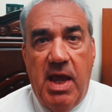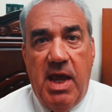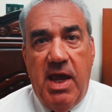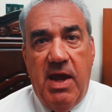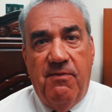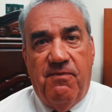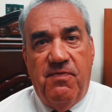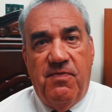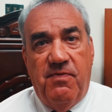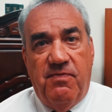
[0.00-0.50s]

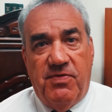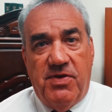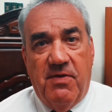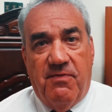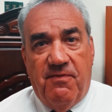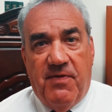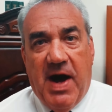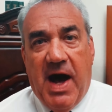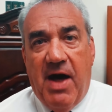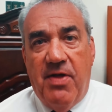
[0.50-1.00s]
If the
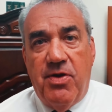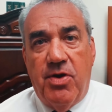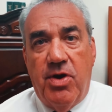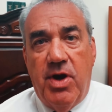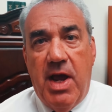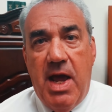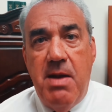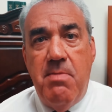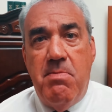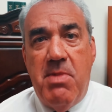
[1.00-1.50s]
father
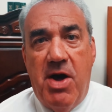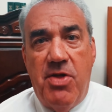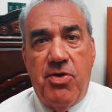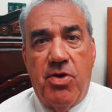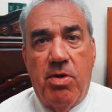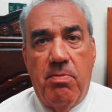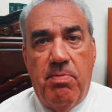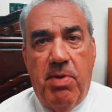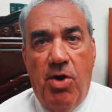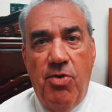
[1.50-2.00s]
and
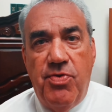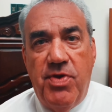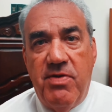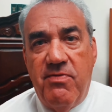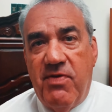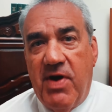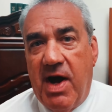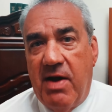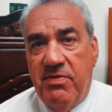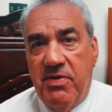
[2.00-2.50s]
mother are both
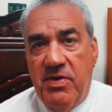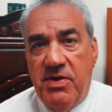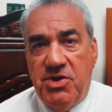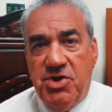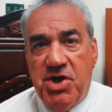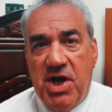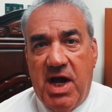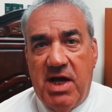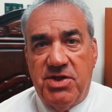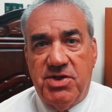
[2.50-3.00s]
involved in the
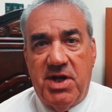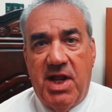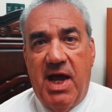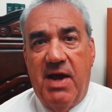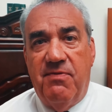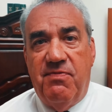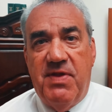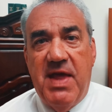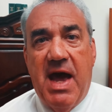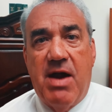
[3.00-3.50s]
child's
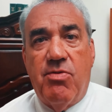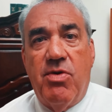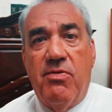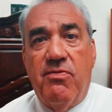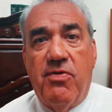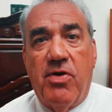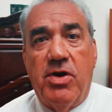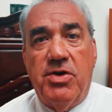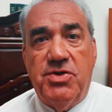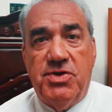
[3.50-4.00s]
life, that
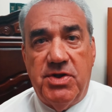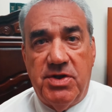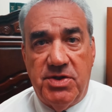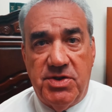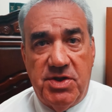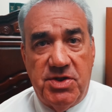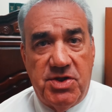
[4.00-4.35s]
reverses.